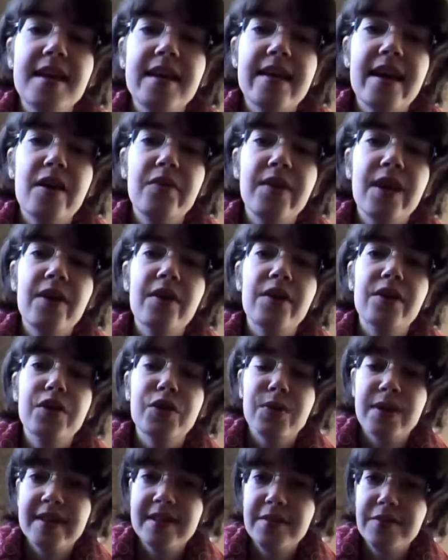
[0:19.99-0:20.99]
Now there are
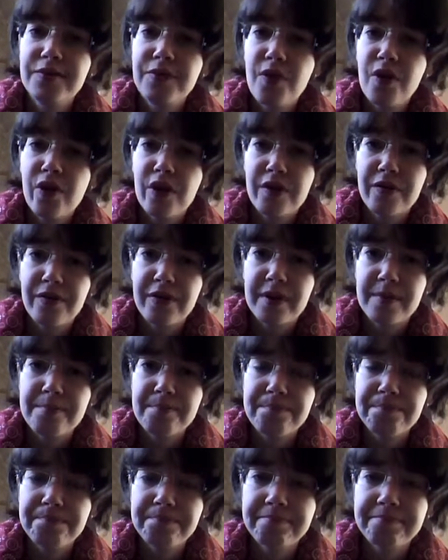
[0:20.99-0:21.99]
24 of them,
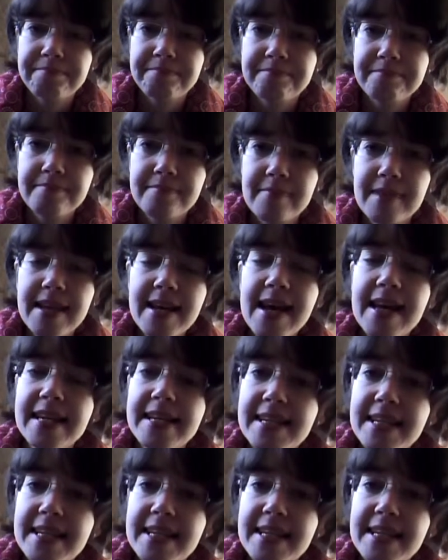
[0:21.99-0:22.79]
and